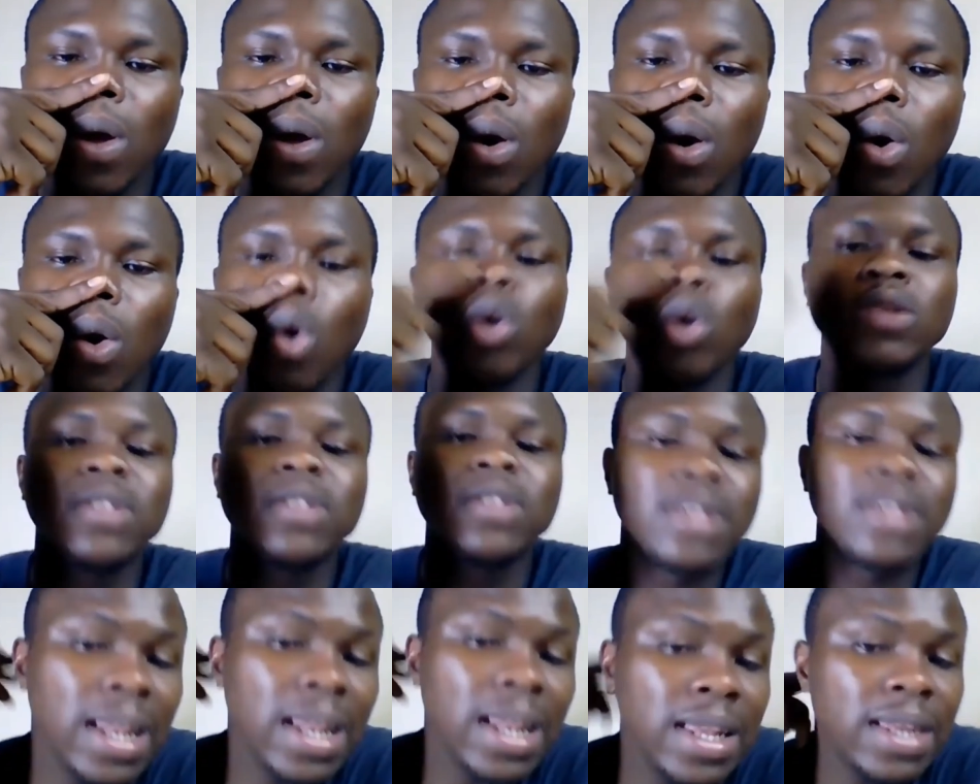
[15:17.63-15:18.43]
or
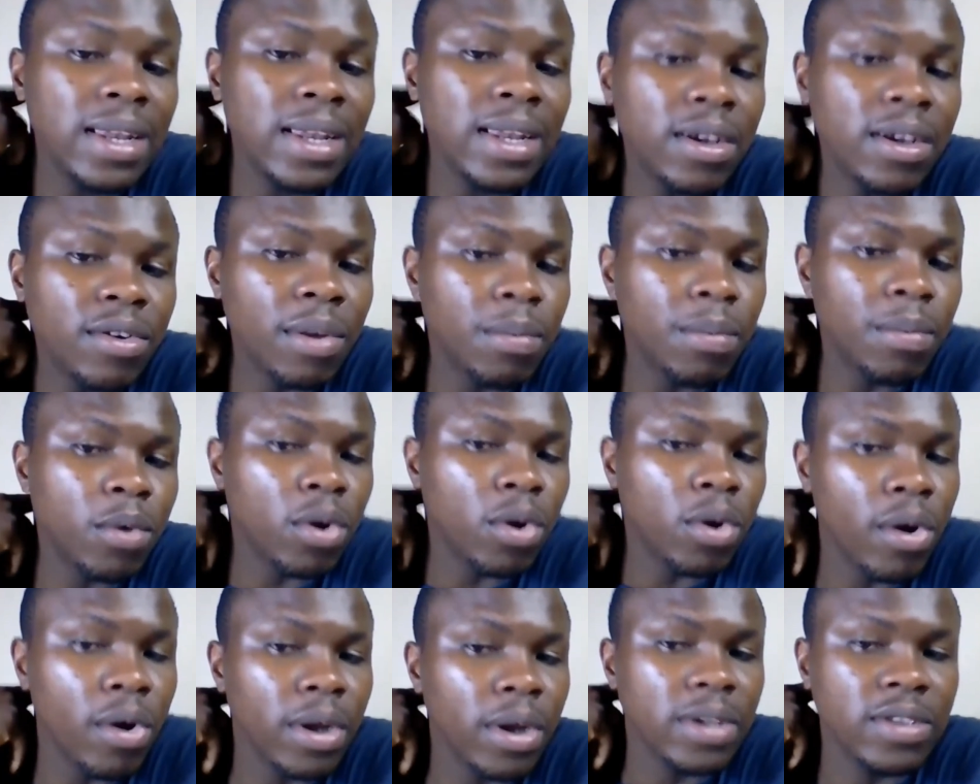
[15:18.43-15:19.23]
selling a
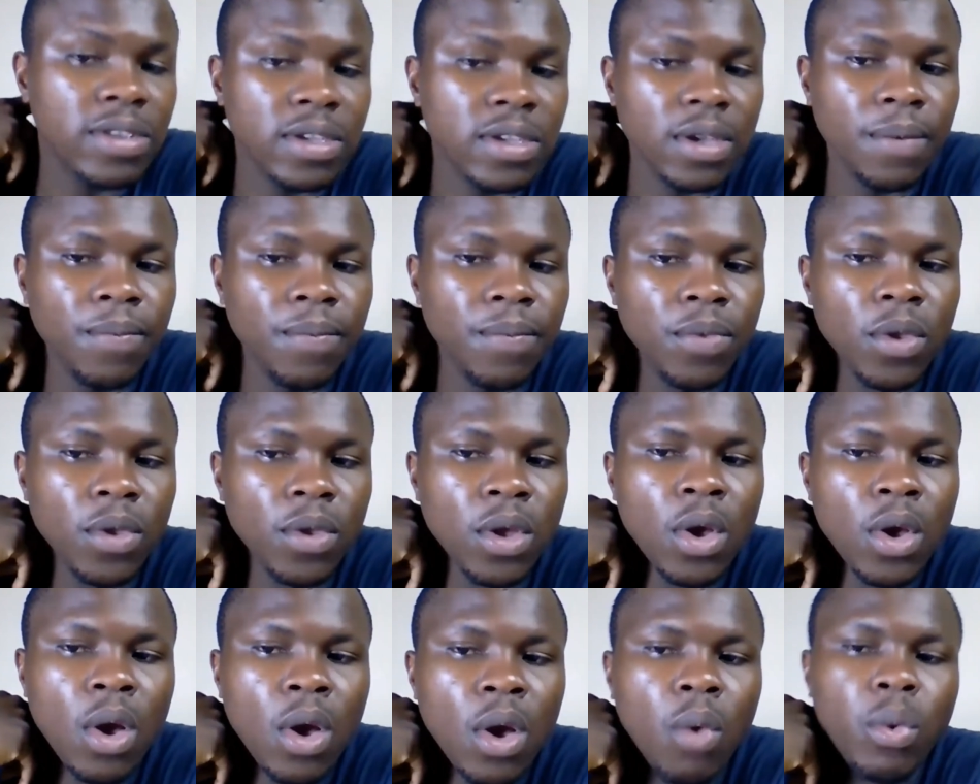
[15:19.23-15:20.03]
cryptocurrency,
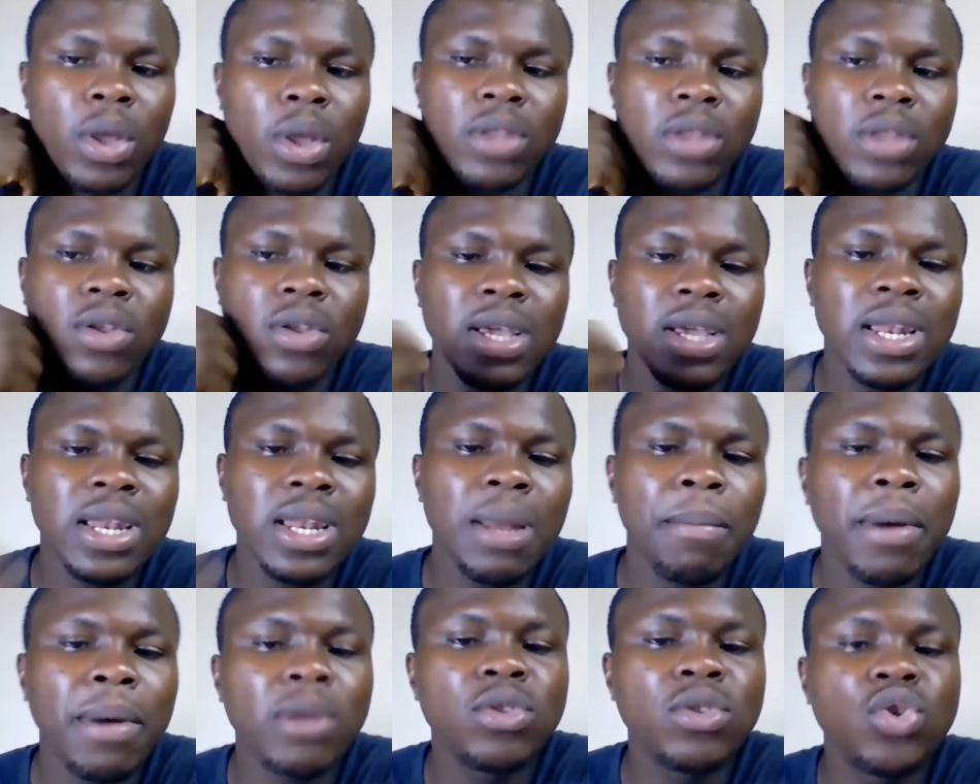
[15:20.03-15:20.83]
we are talking
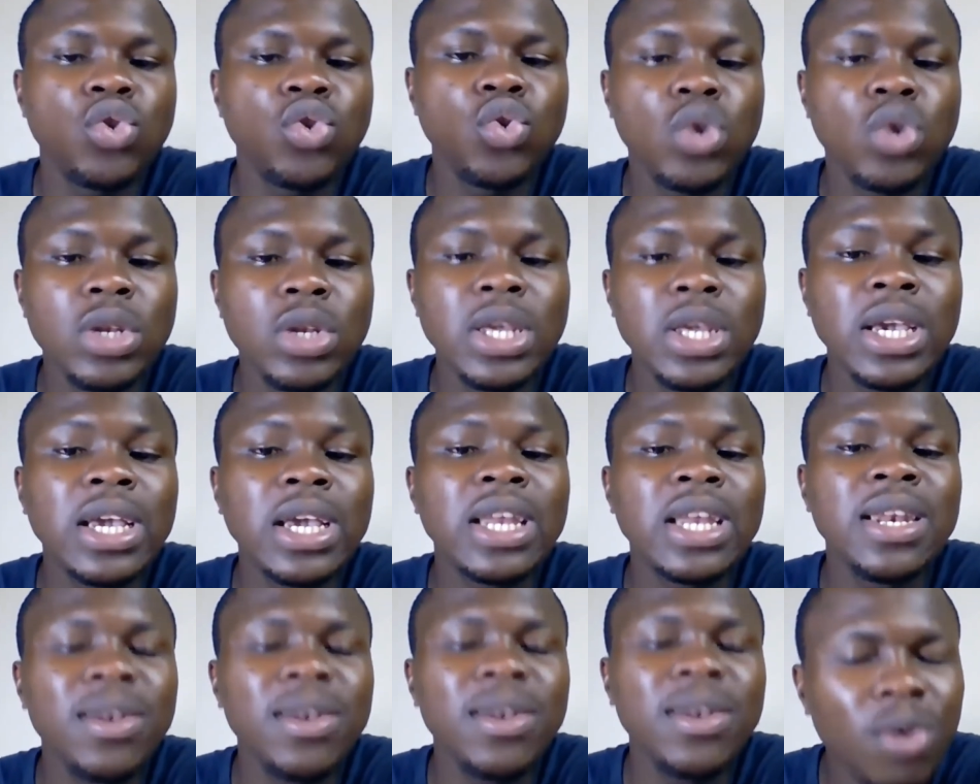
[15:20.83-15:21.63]
about unique,
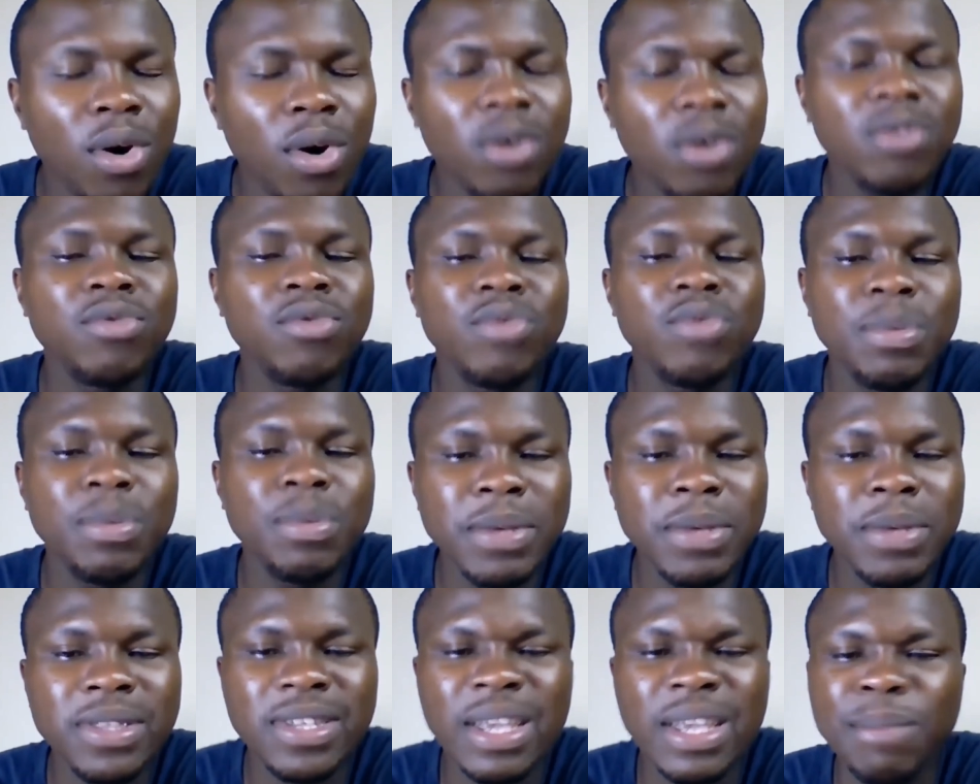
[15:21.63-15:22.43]

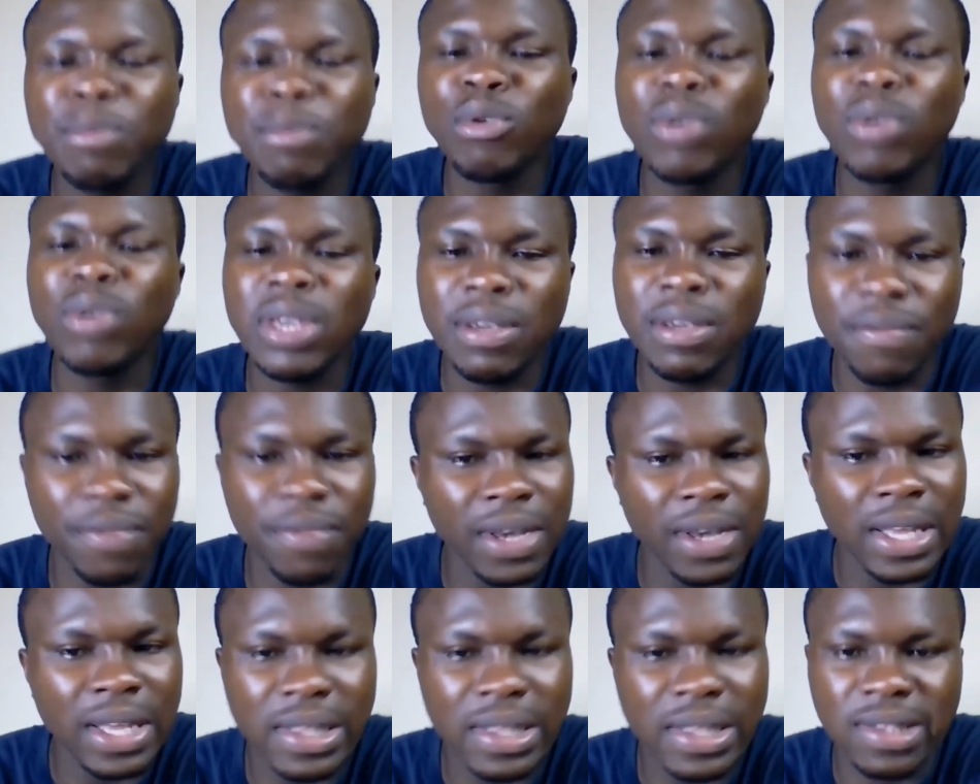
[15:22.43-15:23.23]
non-repeatable
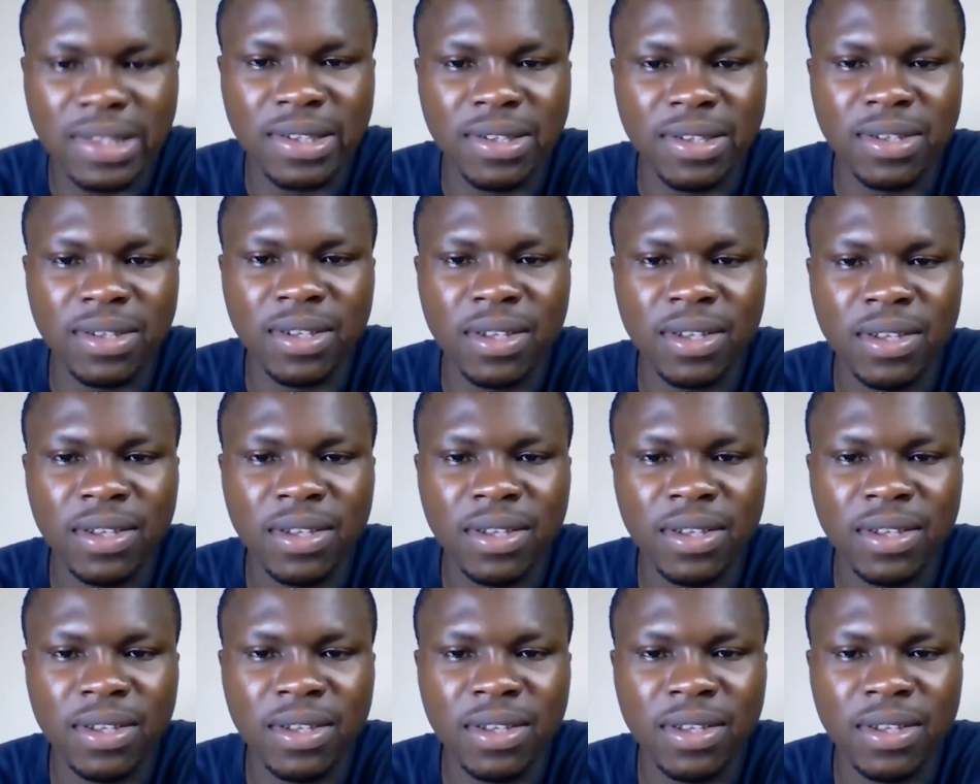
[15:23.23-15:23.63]
events.